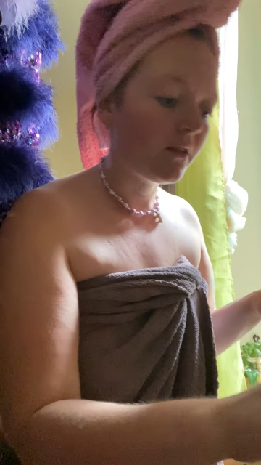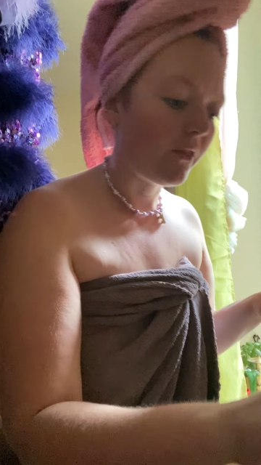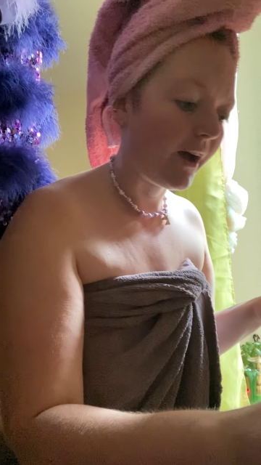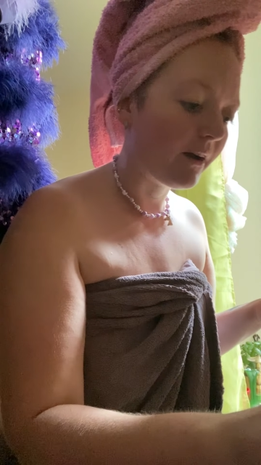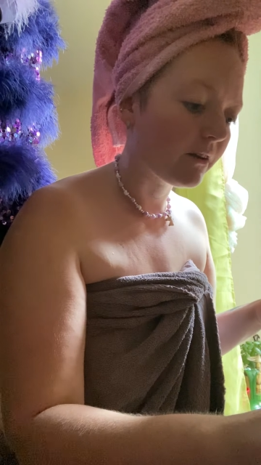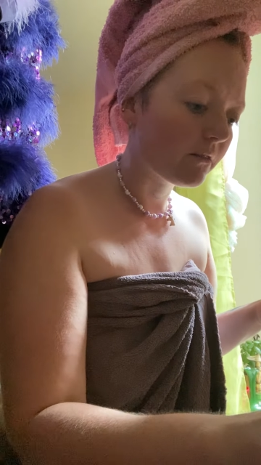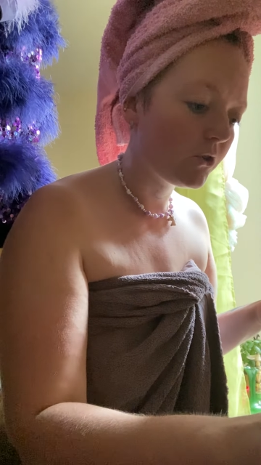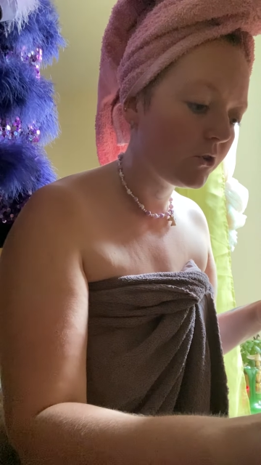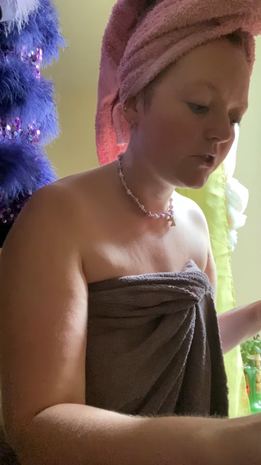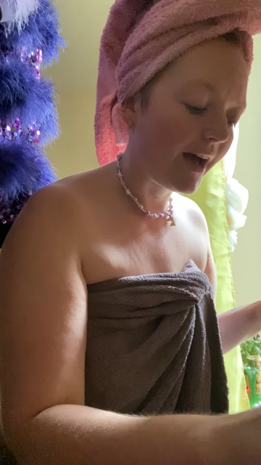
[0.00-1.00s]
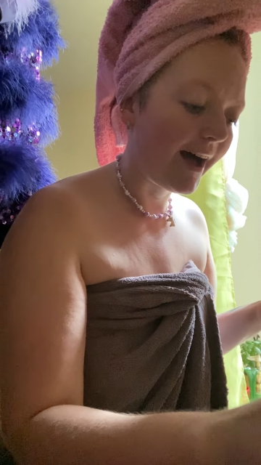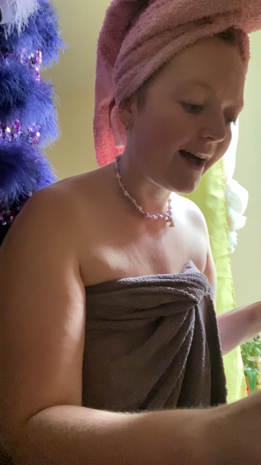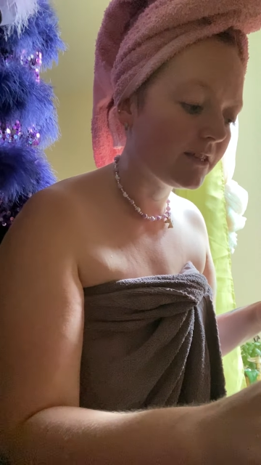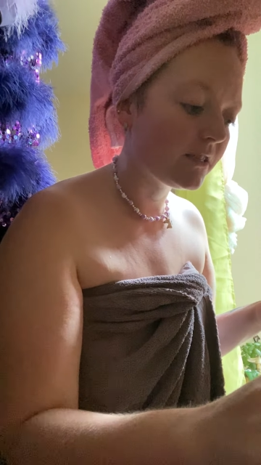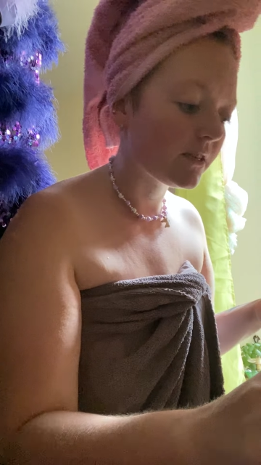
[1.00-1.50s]
that could
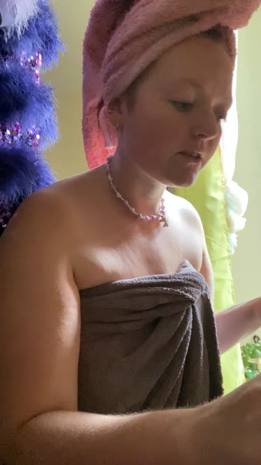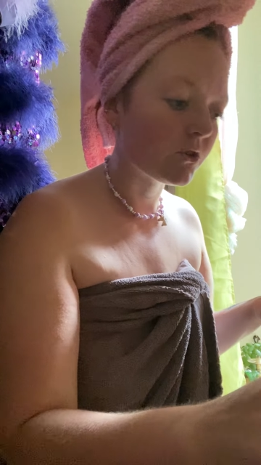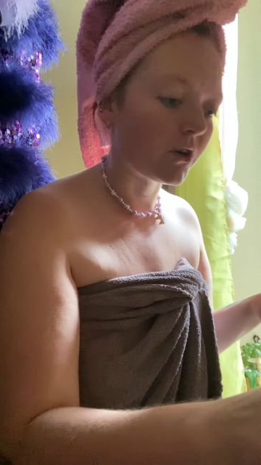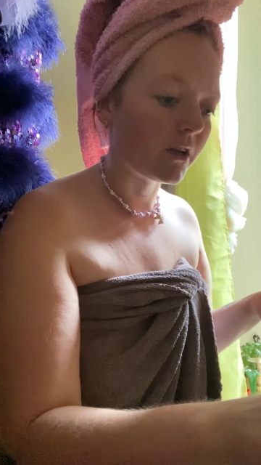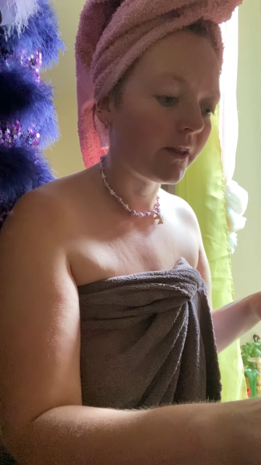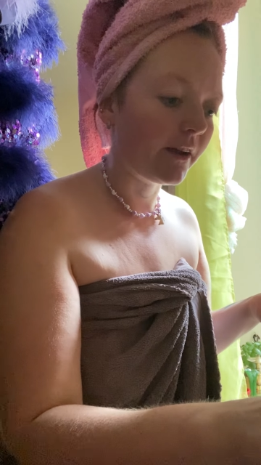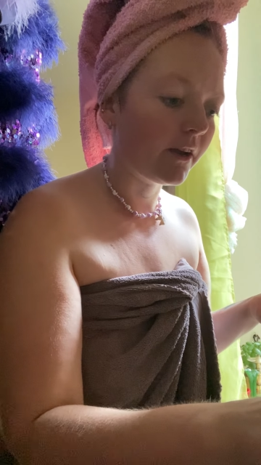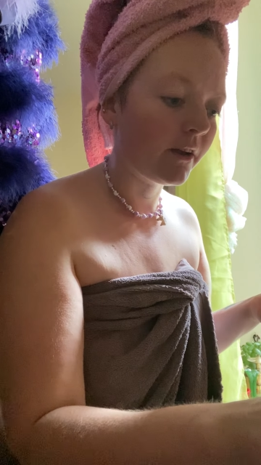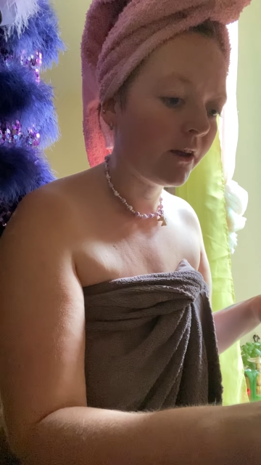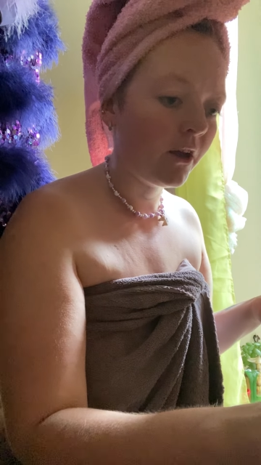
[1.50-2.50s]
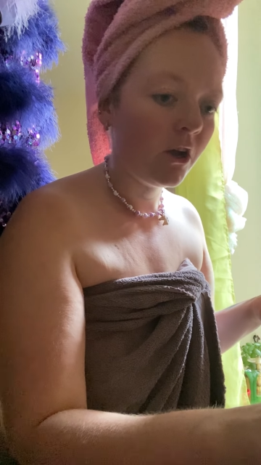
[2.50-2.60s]
add to sort of like